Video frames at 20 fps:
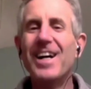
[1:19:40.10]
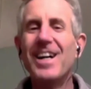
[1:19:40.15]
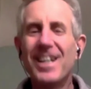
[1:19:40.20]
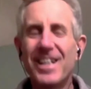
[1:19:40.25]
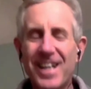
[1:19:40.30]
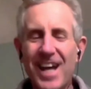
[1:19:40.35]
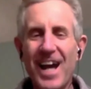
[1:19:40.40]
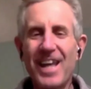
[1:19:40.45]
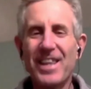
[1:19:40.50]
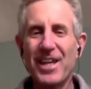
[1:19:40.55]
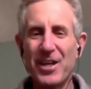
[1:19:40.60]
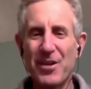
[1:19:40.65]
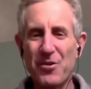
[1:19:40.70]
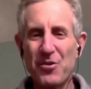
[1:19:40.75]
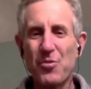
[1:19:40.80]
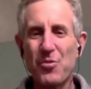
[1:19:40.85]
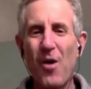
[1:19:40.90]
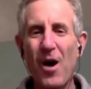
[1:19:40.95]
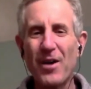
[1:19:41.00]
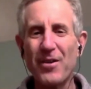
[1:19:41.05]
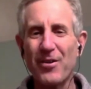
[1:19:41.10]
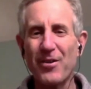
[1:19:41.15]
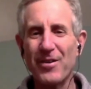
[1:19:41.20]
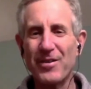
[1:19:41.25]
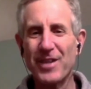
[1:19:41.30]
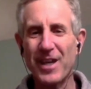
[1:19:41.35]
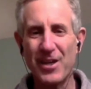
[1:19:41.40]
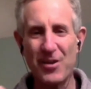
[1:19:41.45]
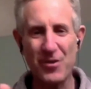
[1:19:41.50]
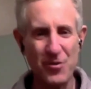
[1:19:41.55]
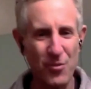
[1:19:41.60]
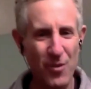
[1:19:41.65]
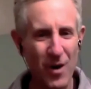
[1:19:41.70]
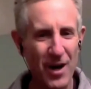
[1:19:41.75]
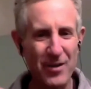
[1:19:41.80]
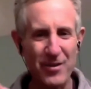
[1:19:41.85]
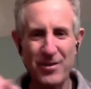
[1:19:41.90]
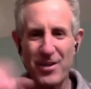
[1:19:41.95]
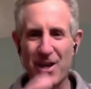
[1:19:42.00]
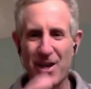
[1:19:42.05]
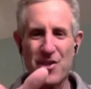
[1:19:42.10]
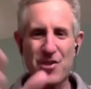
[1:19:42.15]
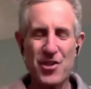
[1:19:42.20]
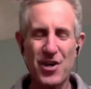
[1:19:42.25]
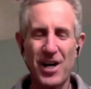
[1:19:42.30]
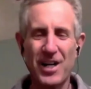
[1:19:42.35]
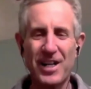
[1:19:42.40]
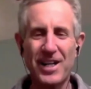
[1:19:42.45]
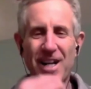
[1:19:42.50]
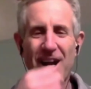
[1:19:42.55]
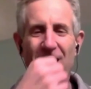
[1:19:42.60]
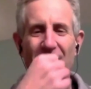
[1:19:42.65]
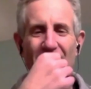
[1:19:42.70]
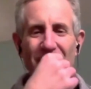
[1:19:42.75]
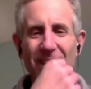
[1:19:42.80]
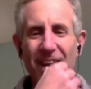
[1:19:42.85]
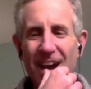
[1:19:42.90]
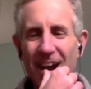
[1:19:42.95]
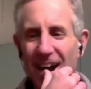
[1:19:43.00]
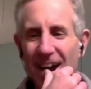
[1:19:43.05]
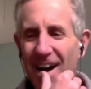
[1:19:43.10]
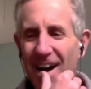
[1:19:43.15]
Yeah. They use water. They use water and they shot it out. Yeah.